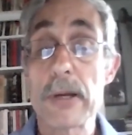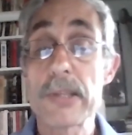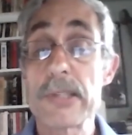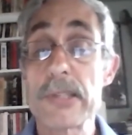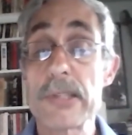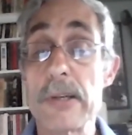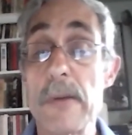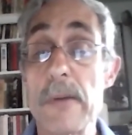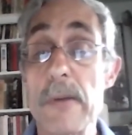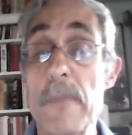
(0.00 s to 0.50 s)

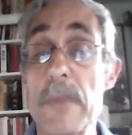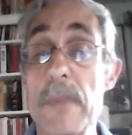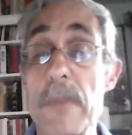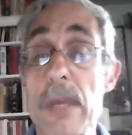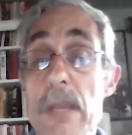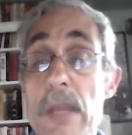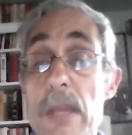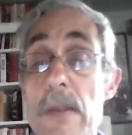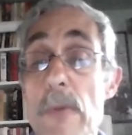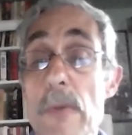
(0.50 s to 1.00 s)
so
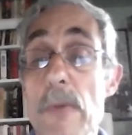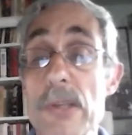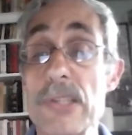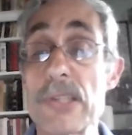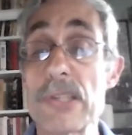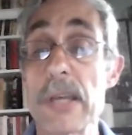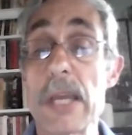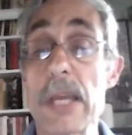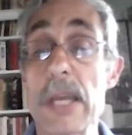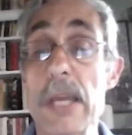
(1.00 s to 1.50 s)
it once
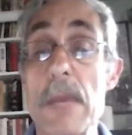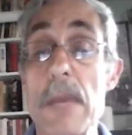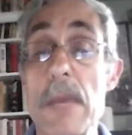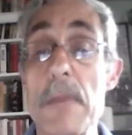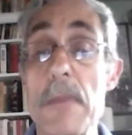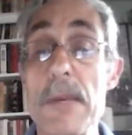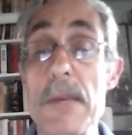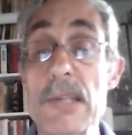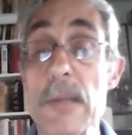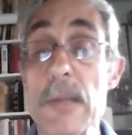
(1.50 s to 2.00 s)
again may
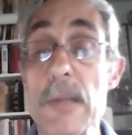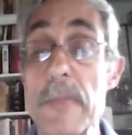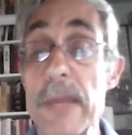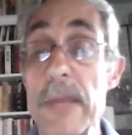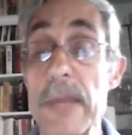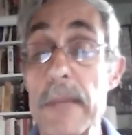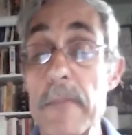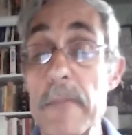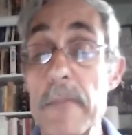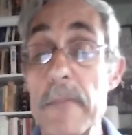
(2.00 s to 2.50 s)
be
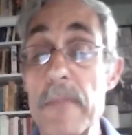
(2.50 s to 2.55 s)
something.